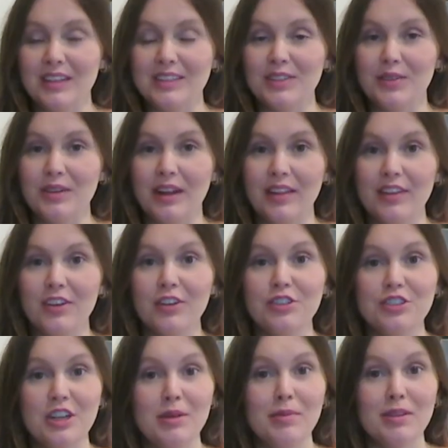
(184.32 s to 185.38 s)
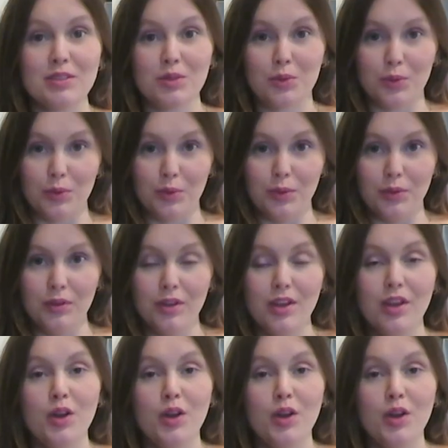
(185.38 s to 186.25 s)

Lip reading: so now that our jam has cooled,